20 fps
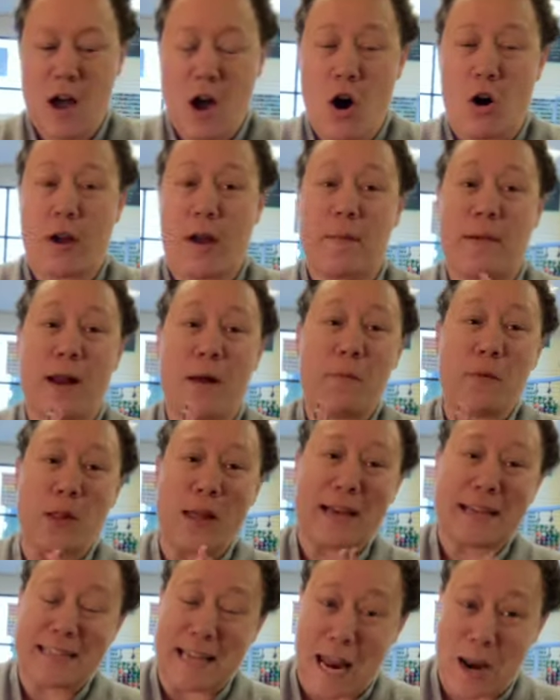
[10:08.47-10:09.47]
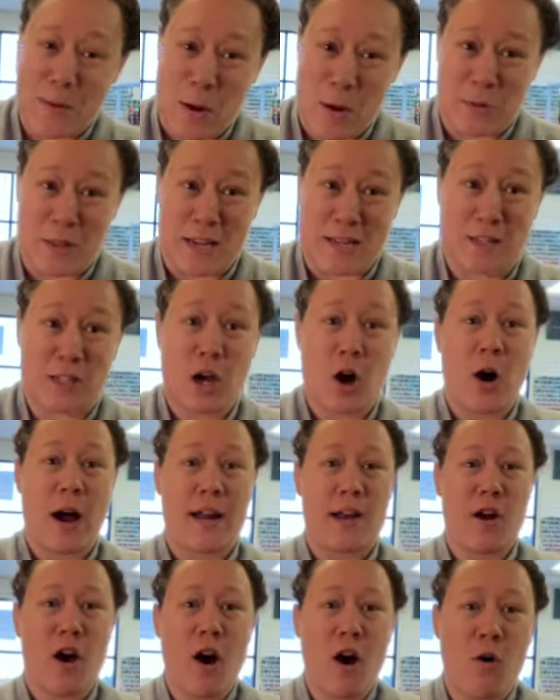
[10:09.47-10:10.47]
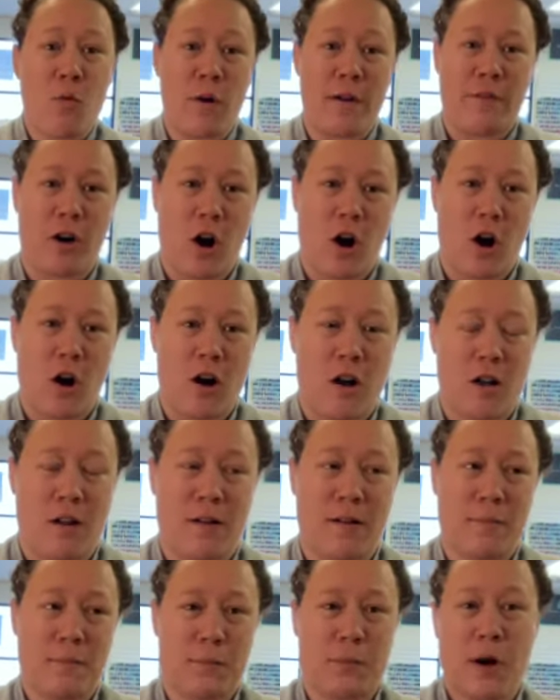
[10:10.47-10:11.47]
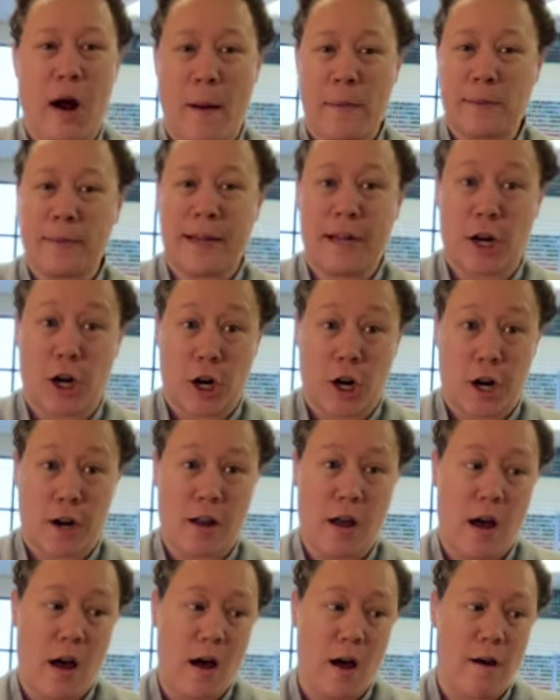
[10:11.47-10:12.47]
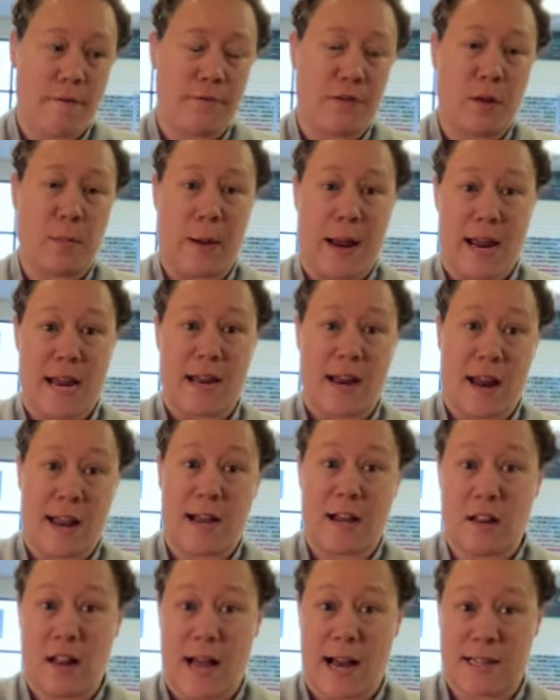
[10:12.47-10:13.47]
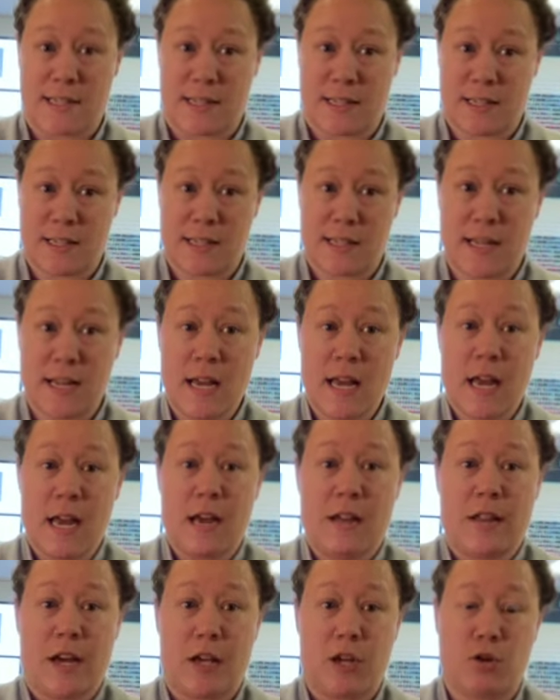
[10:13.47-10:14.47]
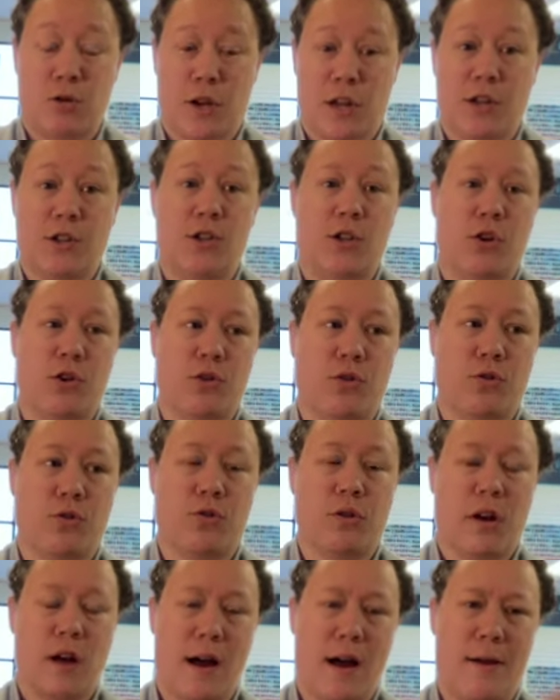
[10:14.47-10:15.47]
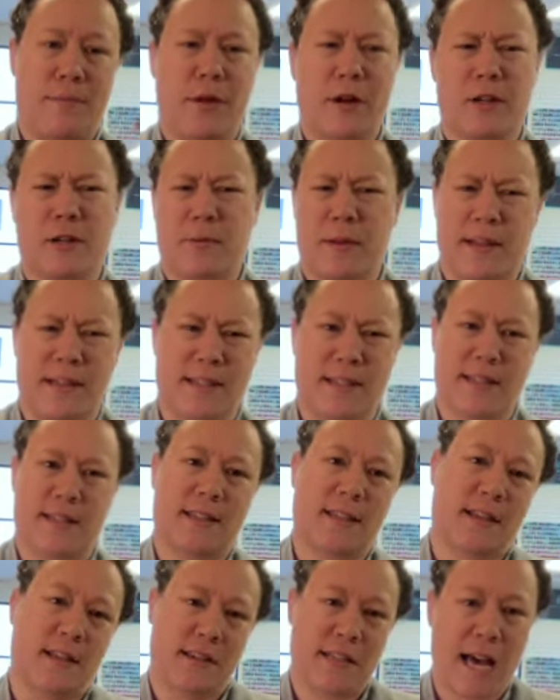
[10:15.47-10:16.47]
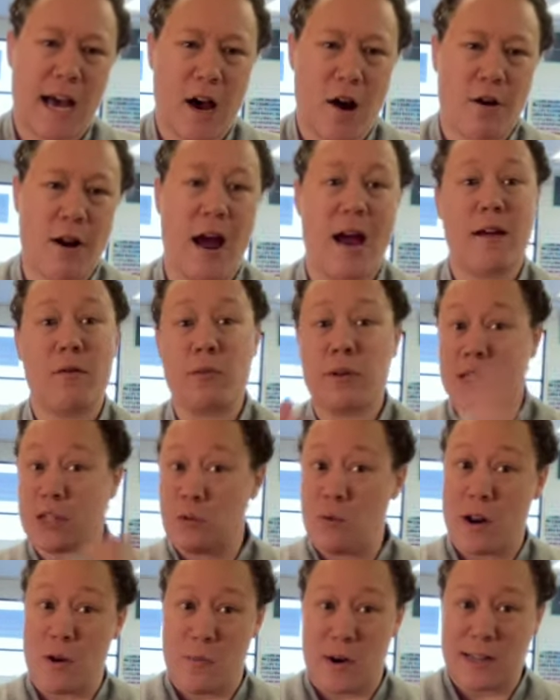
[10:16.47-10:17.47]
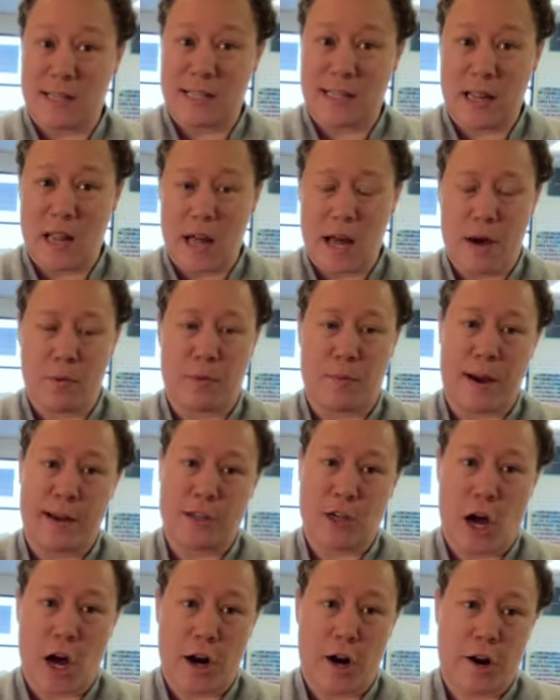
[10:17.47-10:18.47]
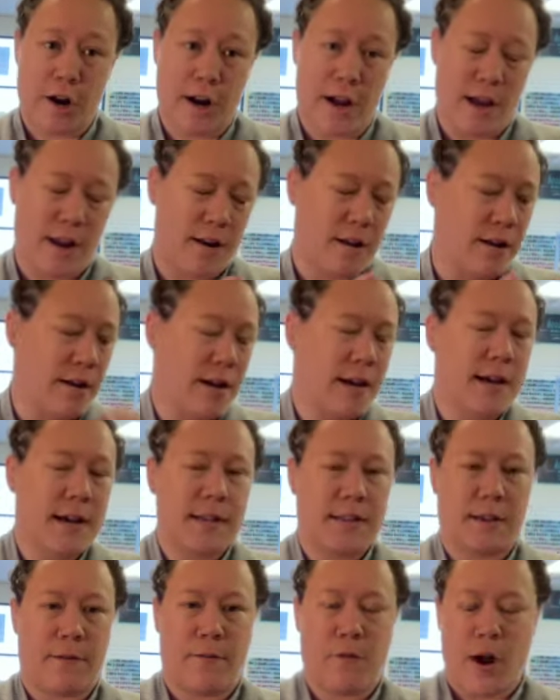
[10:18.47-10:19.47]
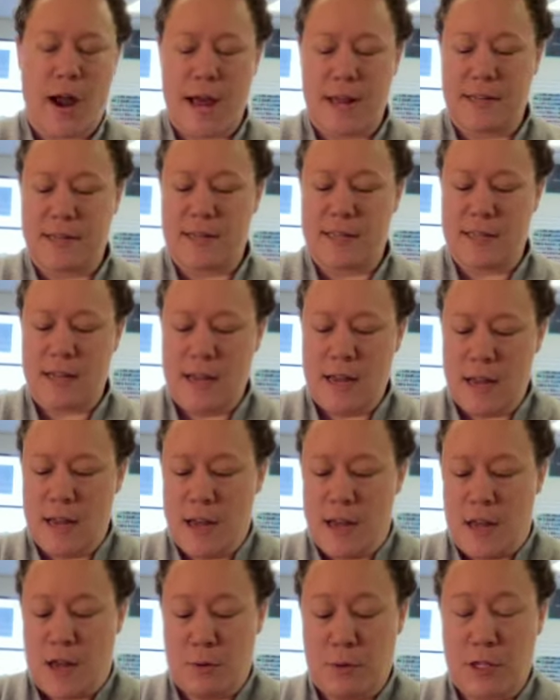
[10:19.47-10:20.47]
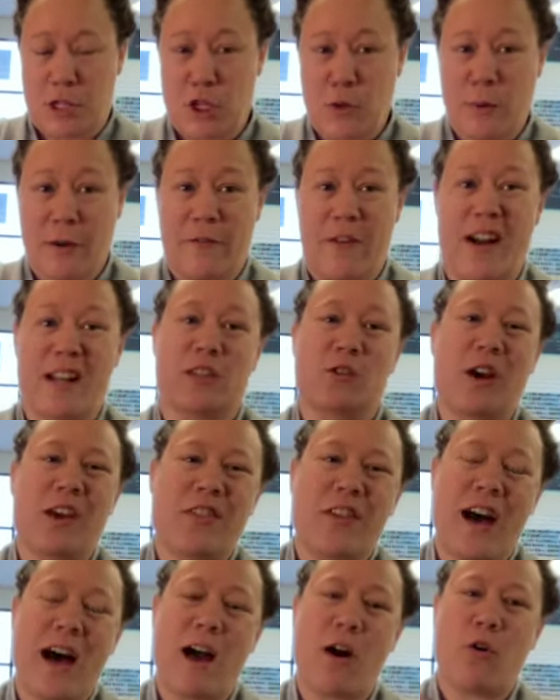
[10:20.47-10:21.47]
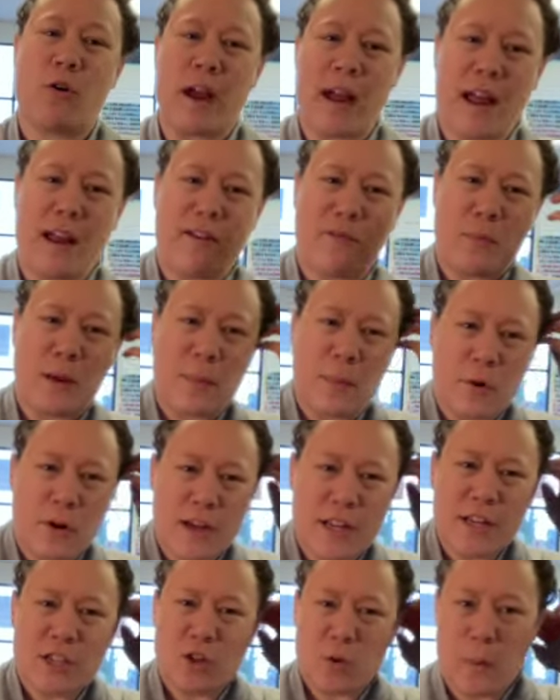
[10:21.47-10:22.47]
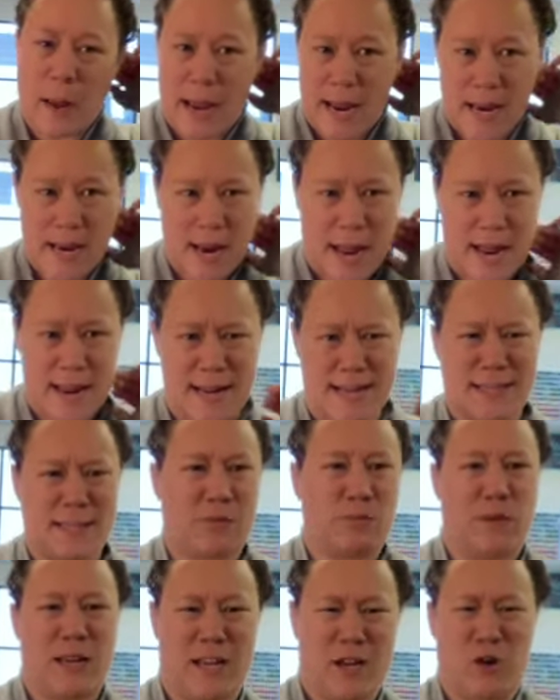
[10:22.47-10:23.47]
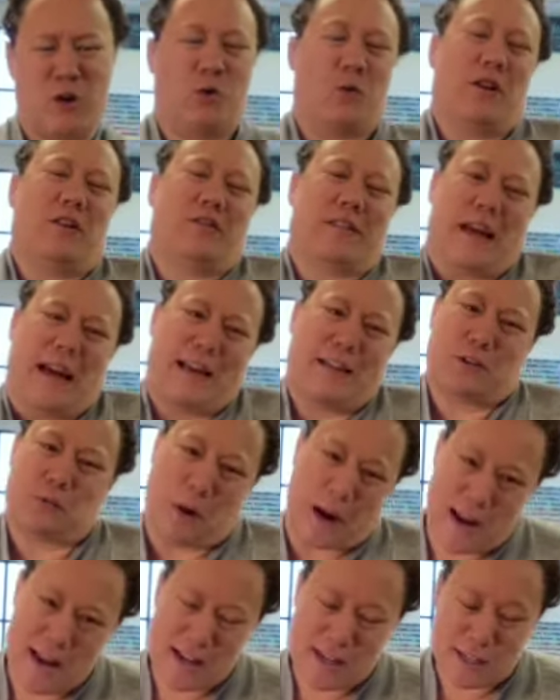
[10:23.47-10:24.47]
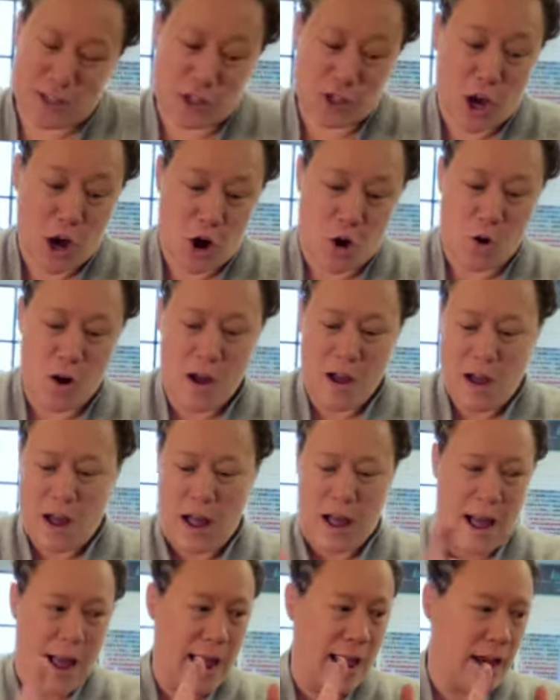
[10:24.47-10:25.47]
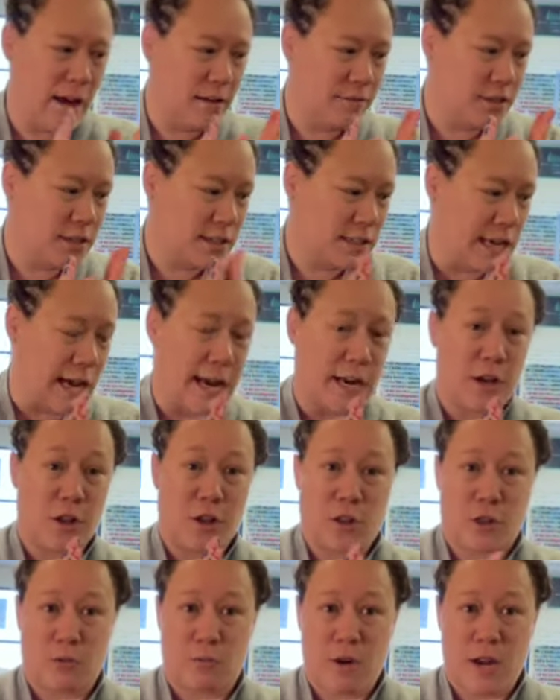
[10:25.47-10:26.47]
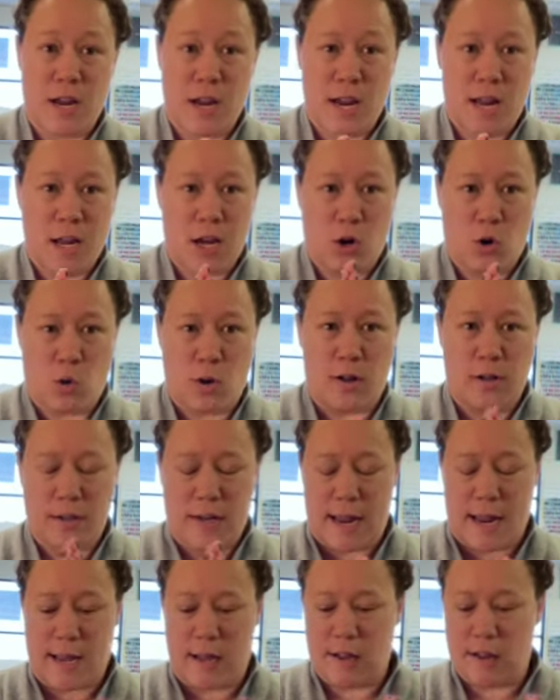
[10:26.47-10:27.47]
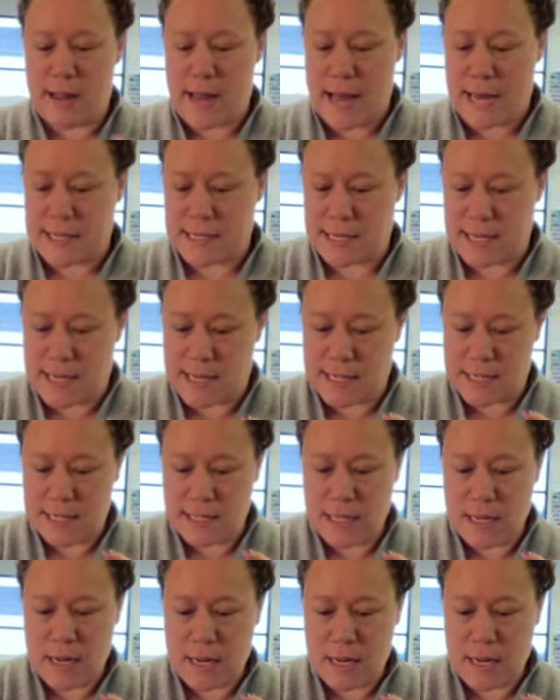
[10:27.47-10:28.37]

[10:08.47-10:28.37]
Okay, but I'm really excited about these. So I know we've all probably heard of the paint night classes that you can do. There's places in town. I went to one in Wasilla with my daughter and some friends. It was super fun. So I thought, okay, if people can do paint nights, we can do quilt nights, right? So I have designed 3 quilt night classes.